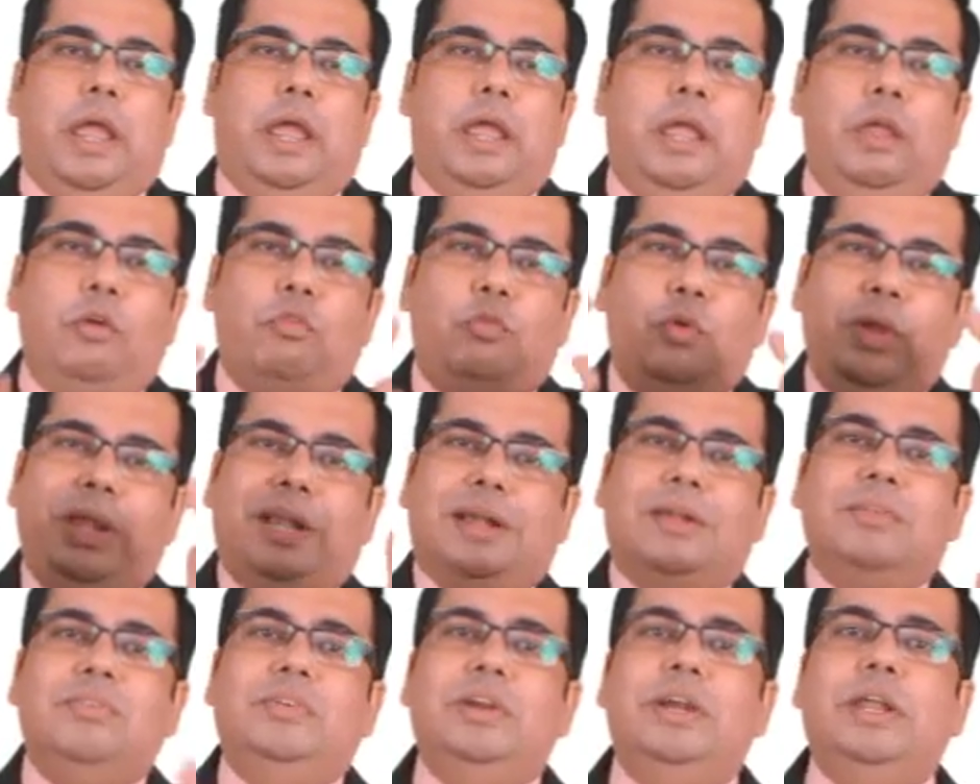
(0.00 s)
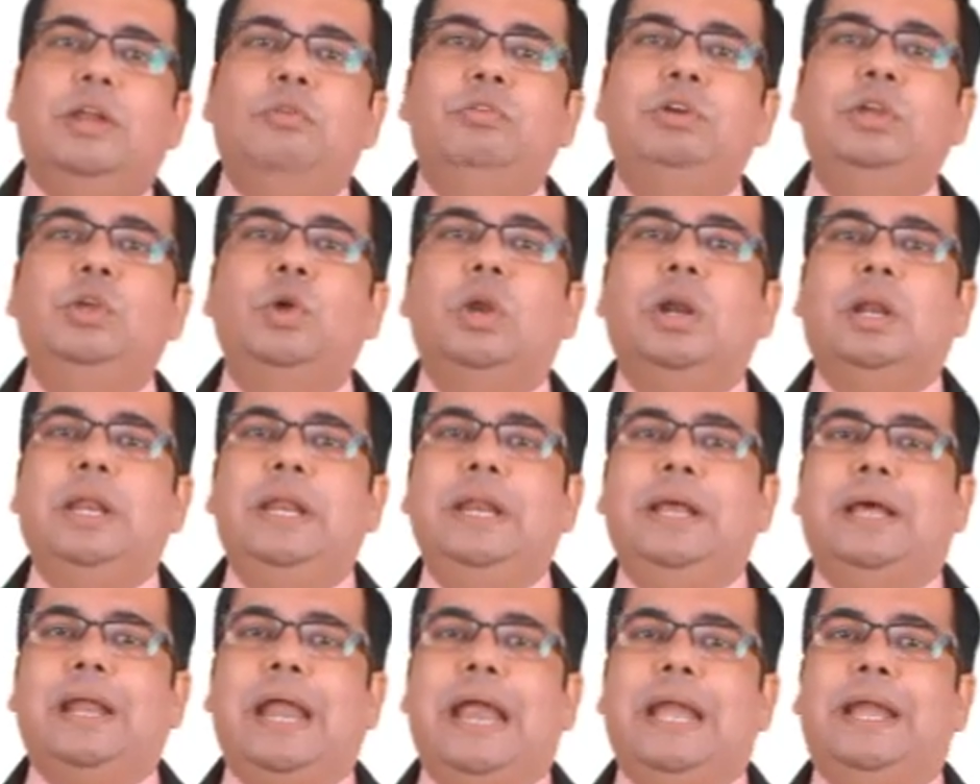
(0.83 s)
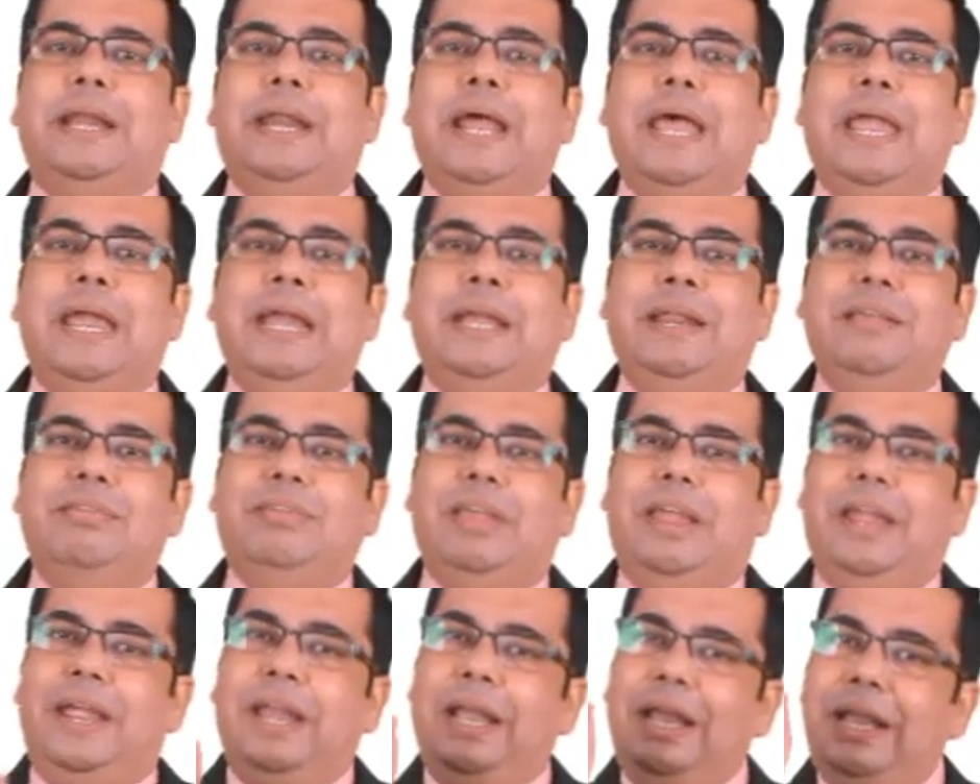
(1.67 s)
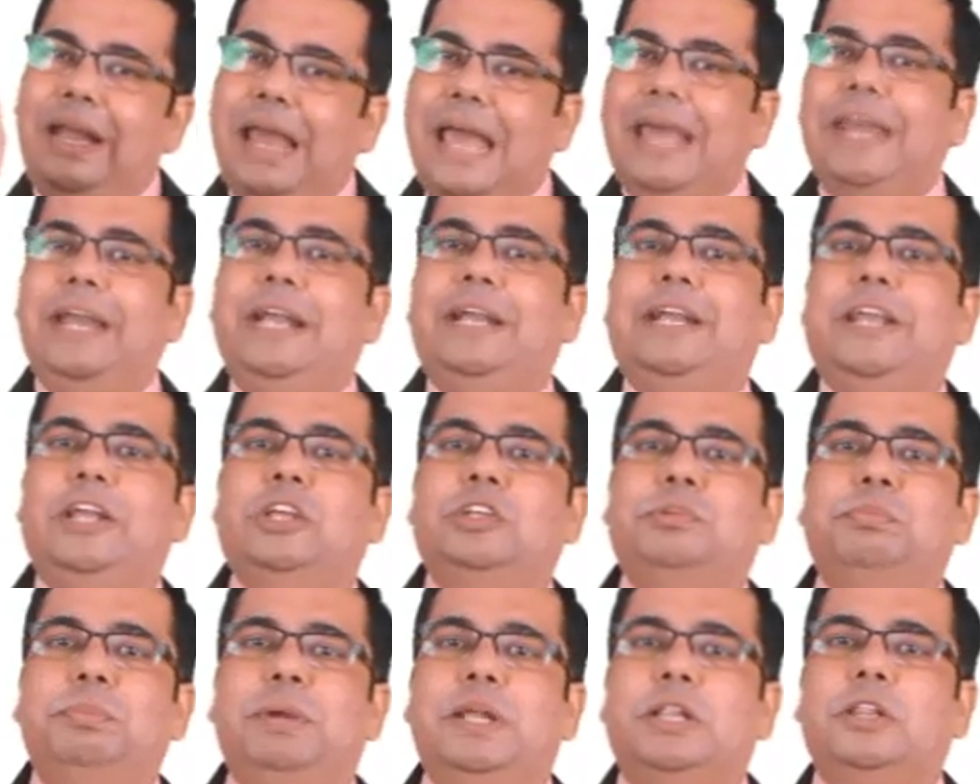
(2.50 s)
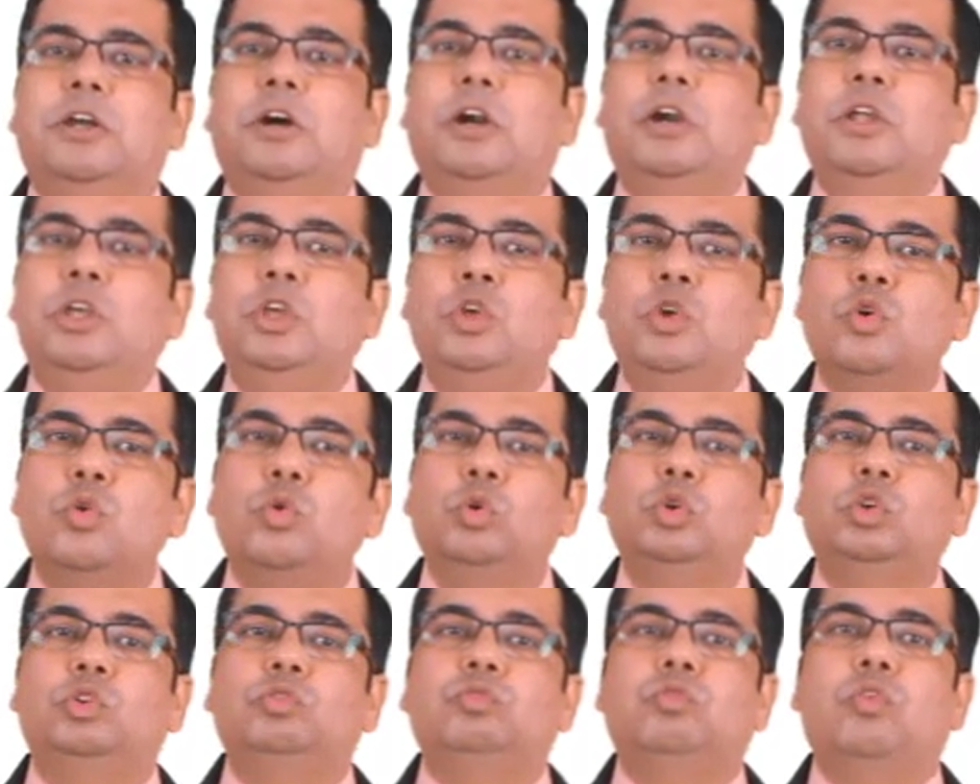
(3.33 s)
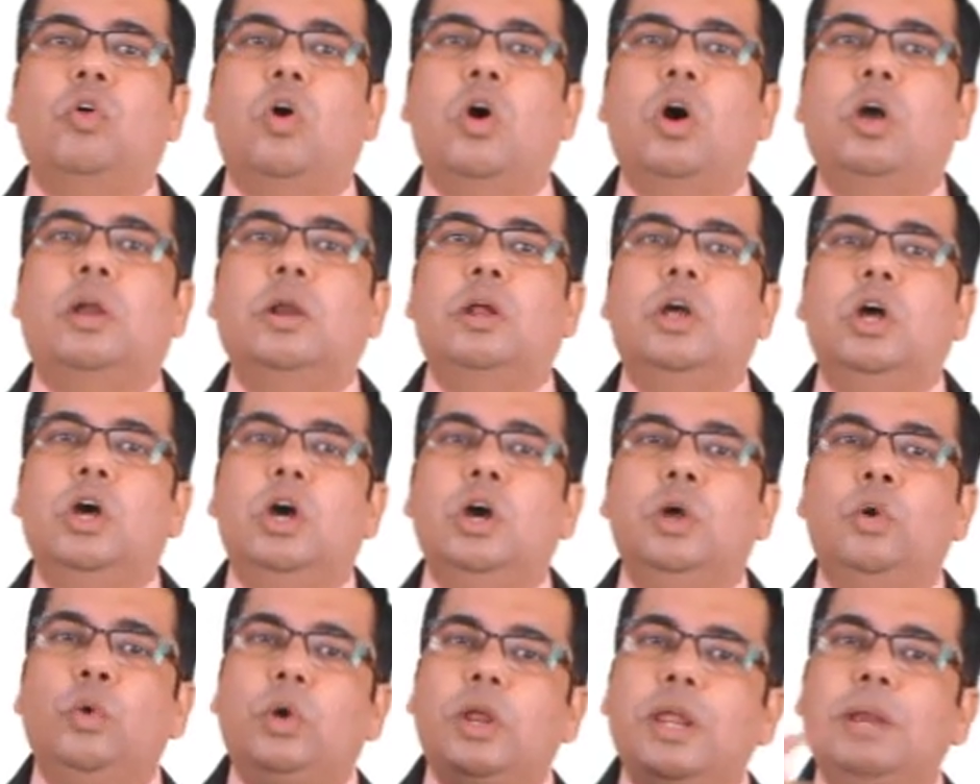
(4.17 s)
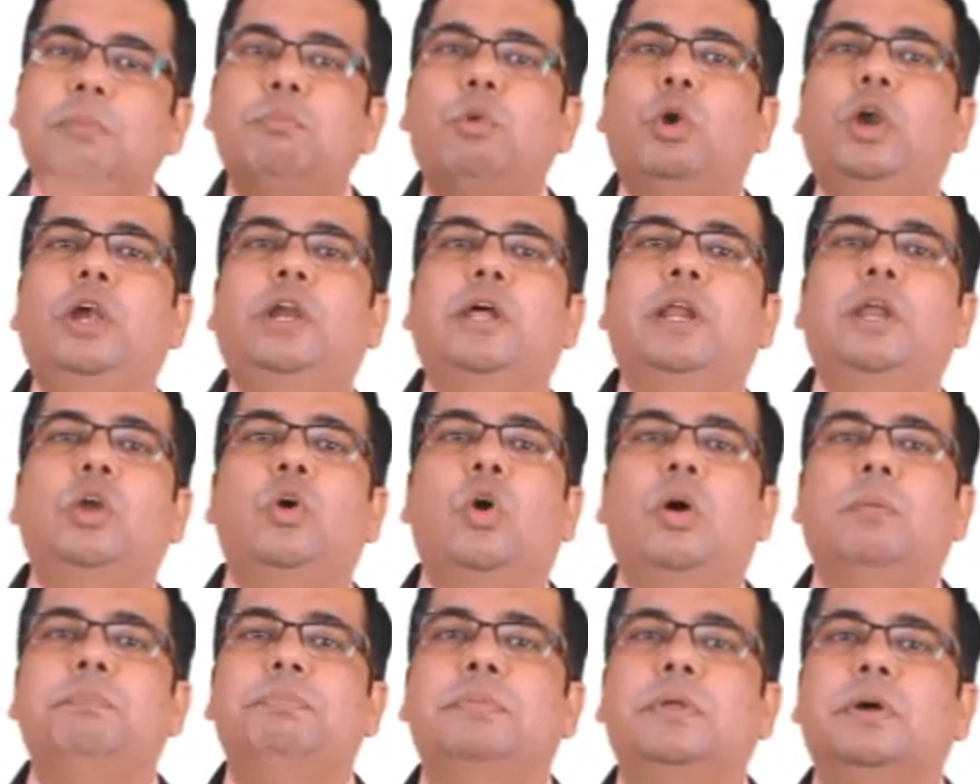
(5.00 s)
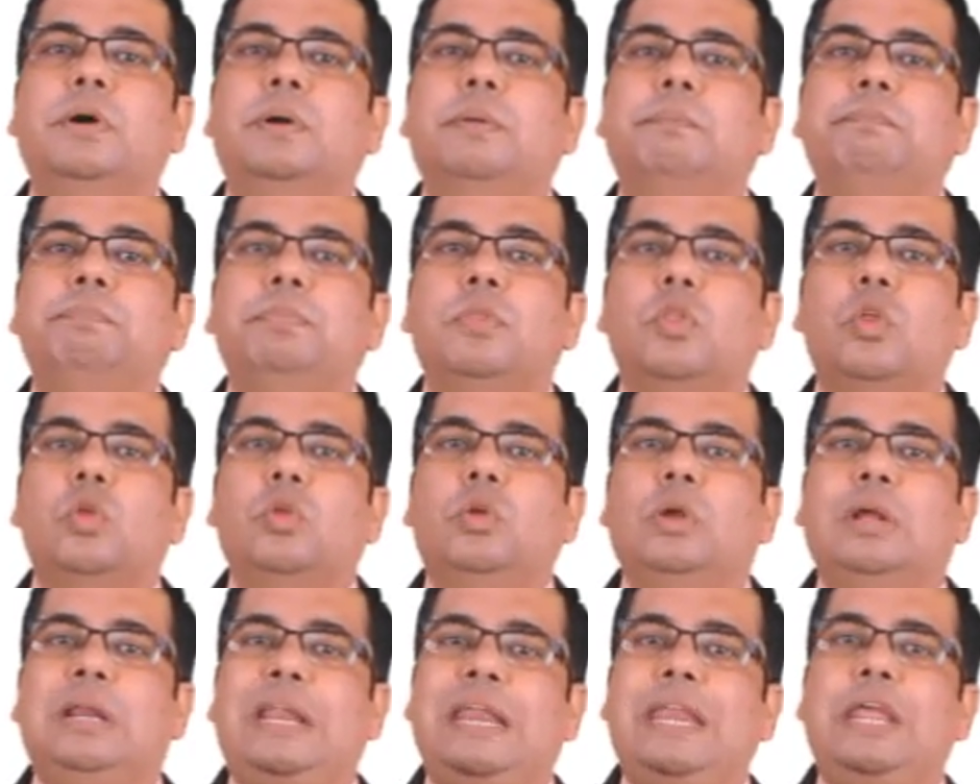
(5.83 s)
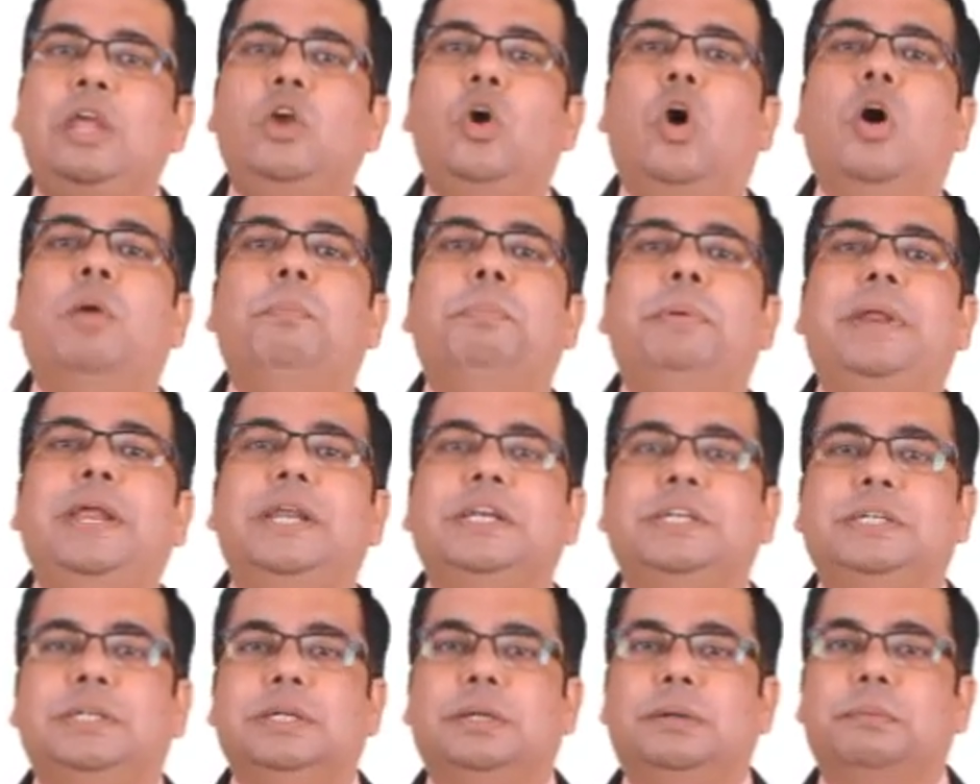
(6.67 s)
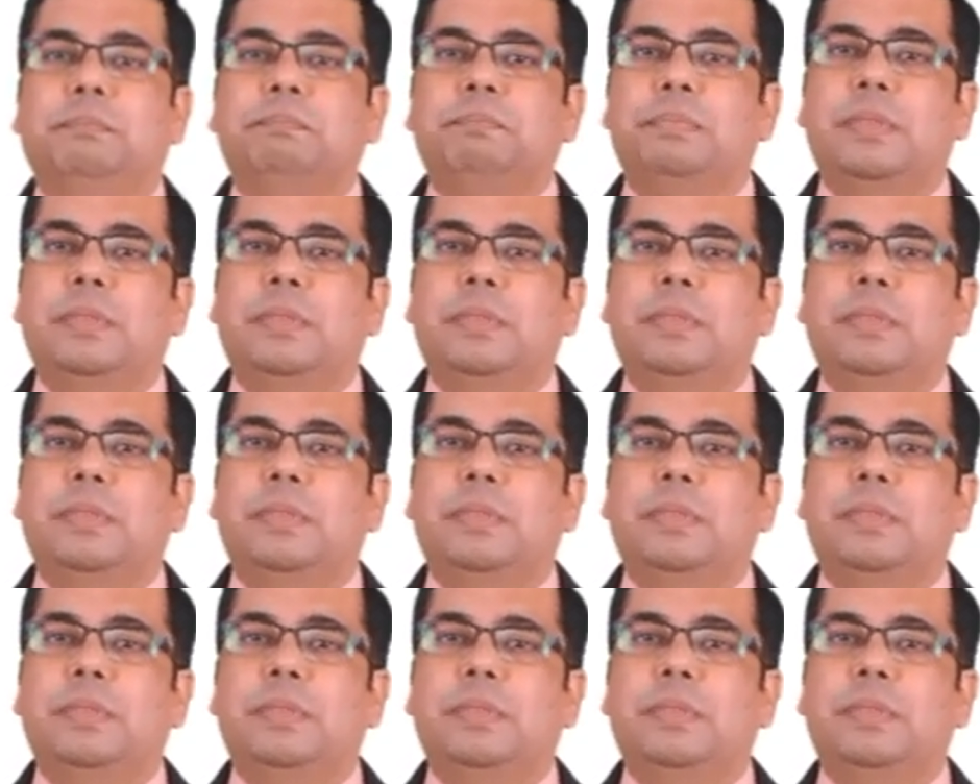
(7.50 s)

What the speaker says: If we consider visual cleaning criteria, it is indirect test method used for routine monitoring of the cleaning operation.